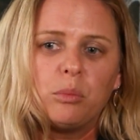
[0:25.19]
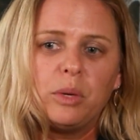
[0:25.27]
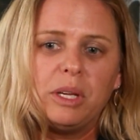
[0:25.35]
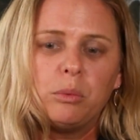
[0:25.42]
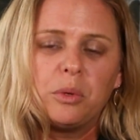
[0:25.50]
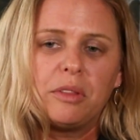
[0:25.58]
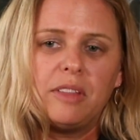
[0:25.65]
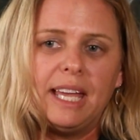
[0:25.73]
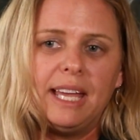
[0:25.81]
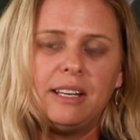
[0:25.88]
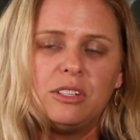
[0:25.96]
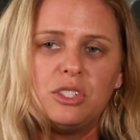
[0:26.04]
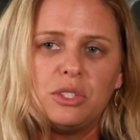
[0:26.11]
We will
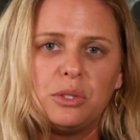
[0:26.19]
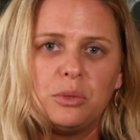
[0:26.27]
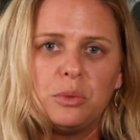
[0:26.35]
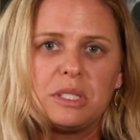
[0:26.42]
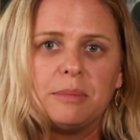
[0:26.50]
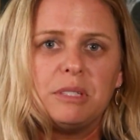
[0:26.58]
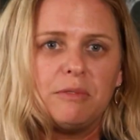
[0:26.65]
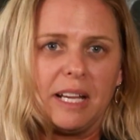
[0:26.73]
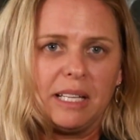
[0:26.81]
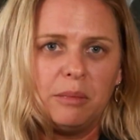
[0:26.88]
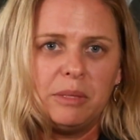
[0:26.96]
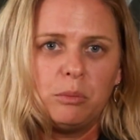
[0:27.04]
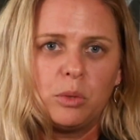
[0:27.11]
then do some
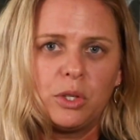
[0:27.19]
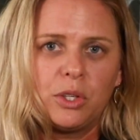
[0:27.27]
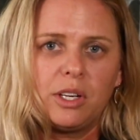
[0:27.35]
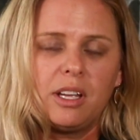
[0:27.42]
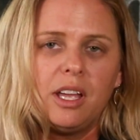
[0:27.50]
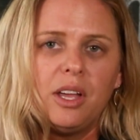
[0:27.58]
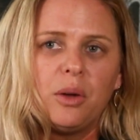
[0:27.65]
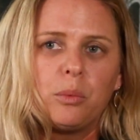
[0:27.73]
development work.